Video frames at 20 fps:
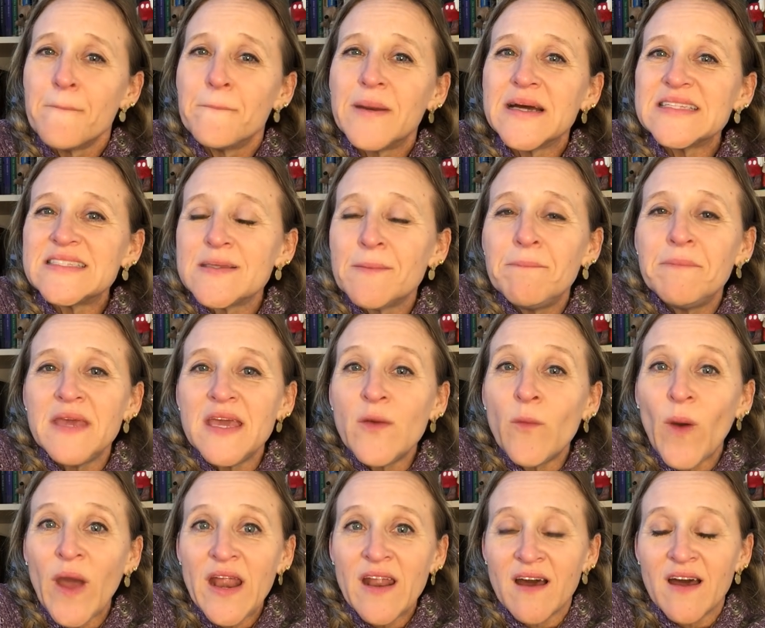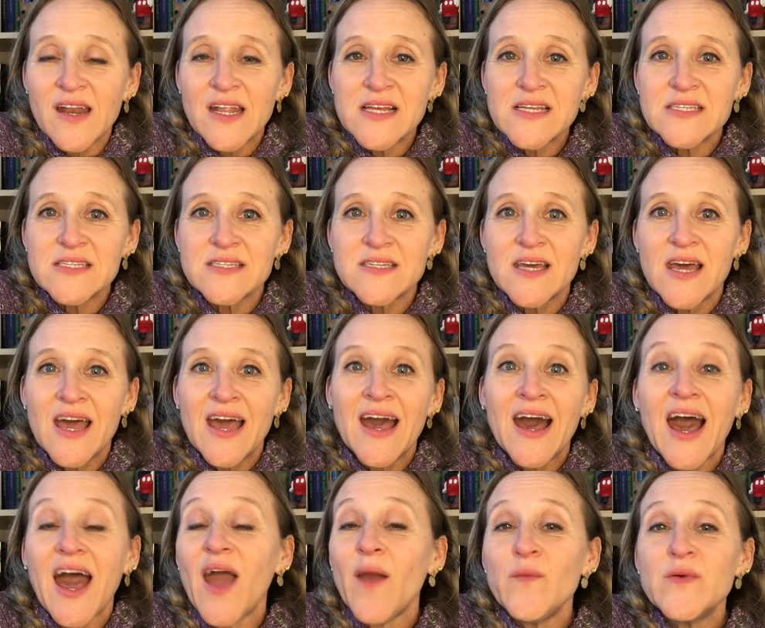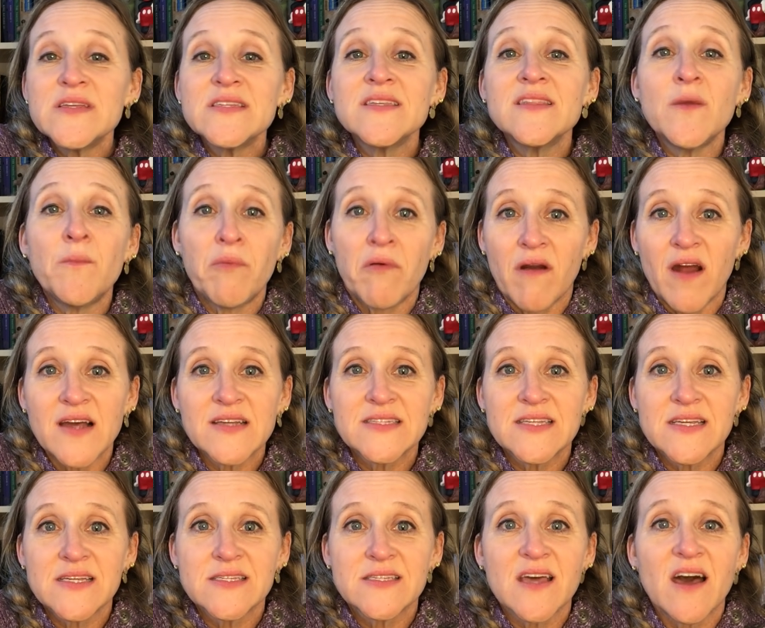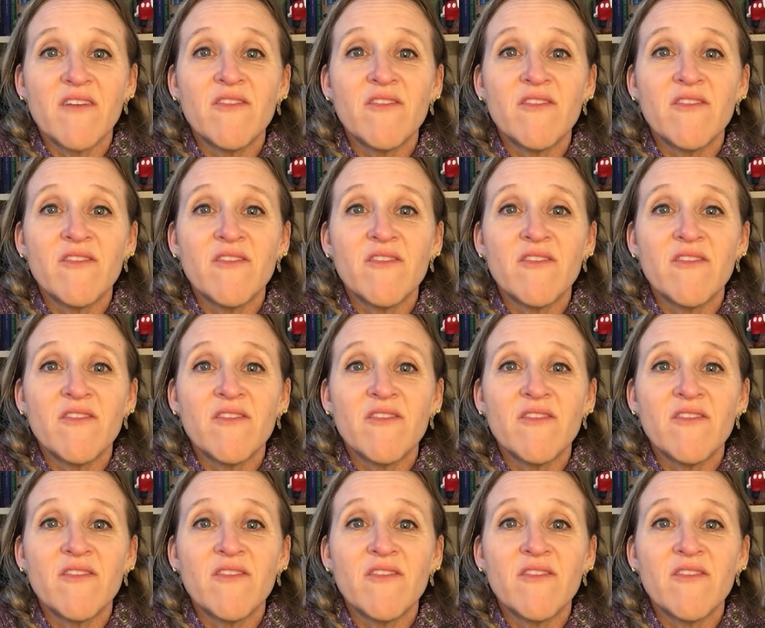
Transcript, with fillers: But to be quite honest, I was in the process